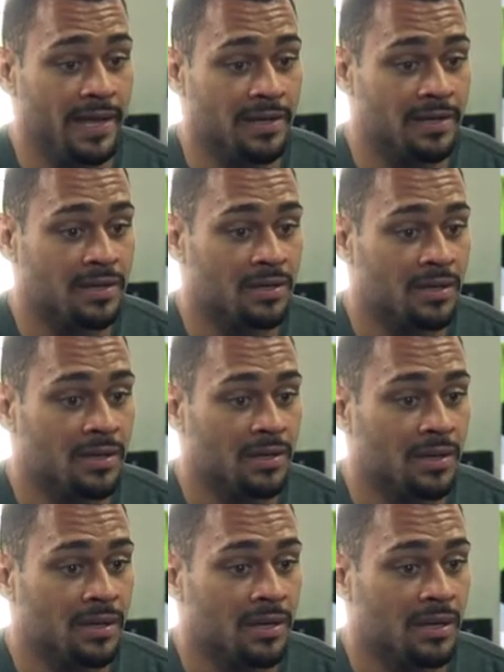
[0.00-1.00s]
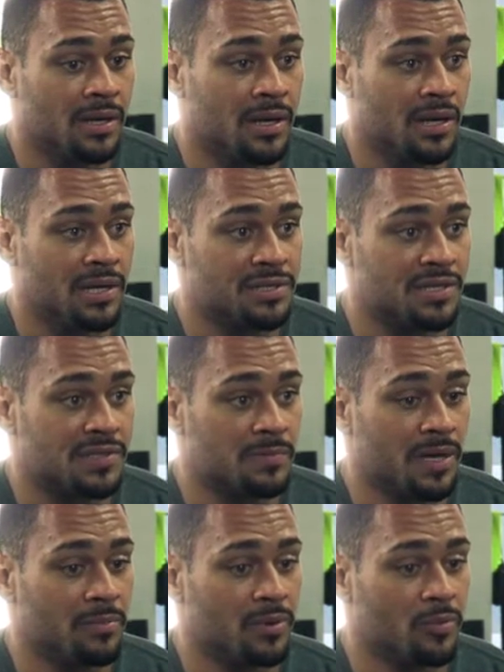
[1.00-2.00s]
And it just
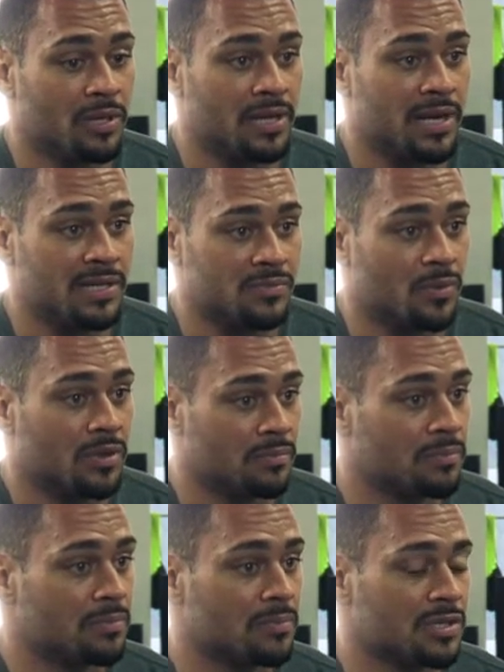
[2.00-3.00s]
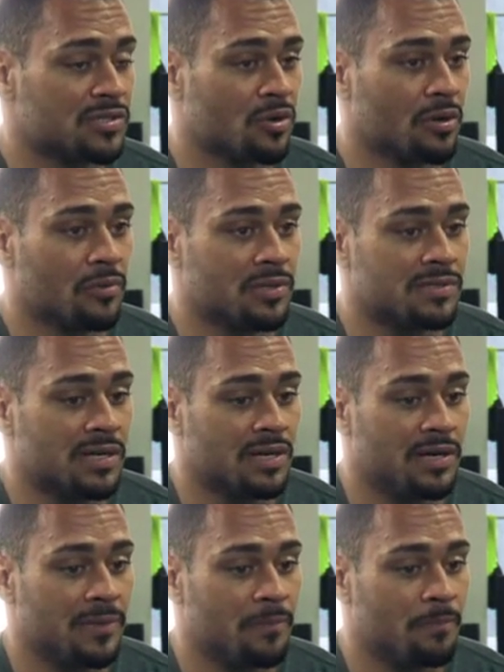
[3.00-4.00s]
made me realize, well, the story was,
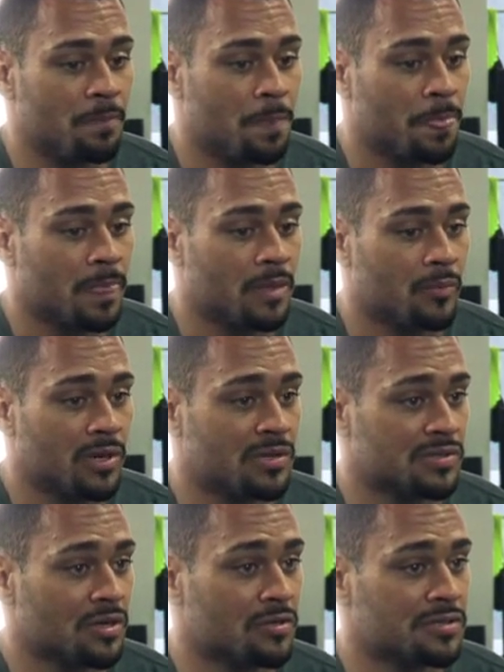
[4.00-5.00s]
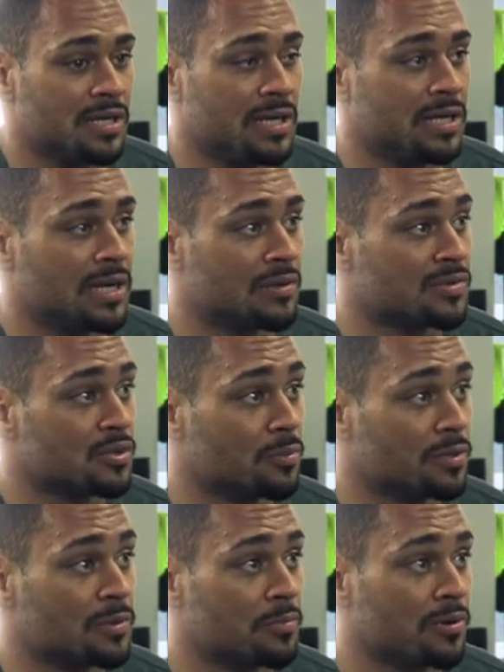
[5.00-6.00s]
when I was 13, I was
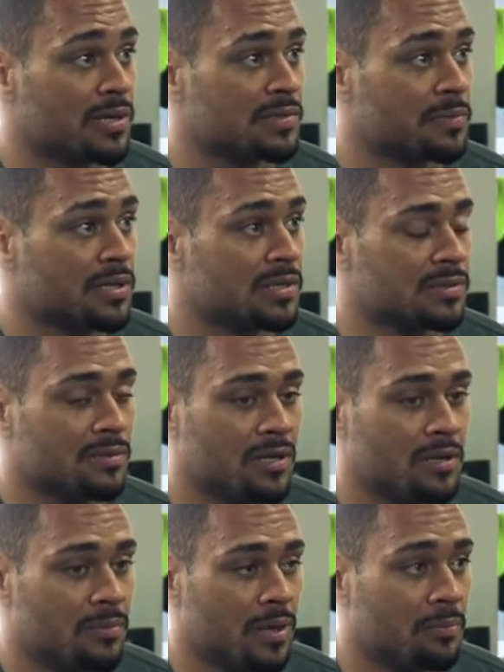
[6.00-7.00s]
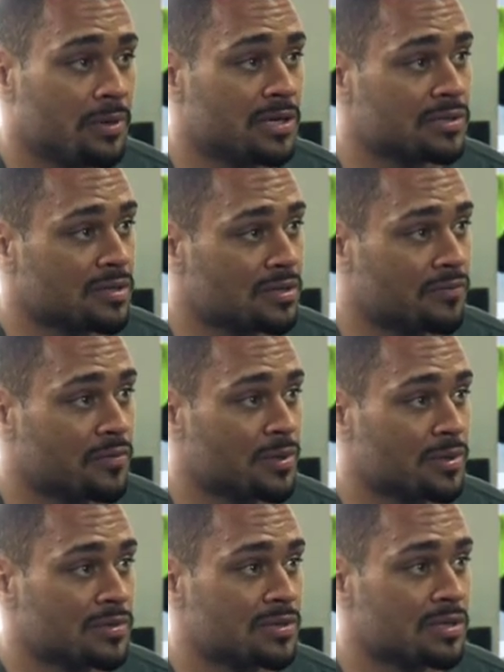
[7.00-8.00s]
super depressed because my parents are
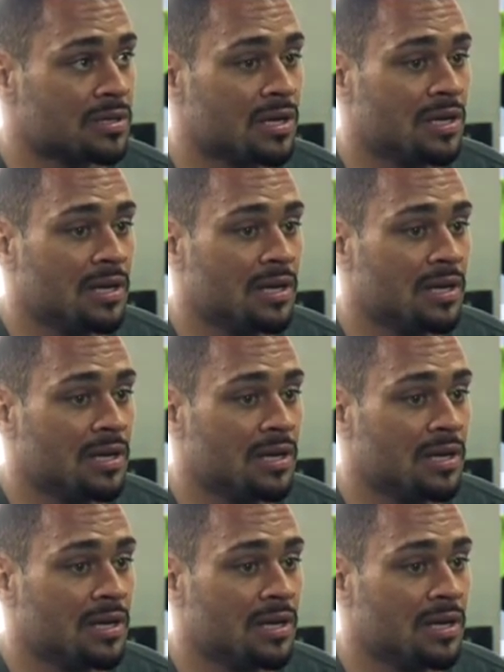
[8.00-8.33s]
divorced, and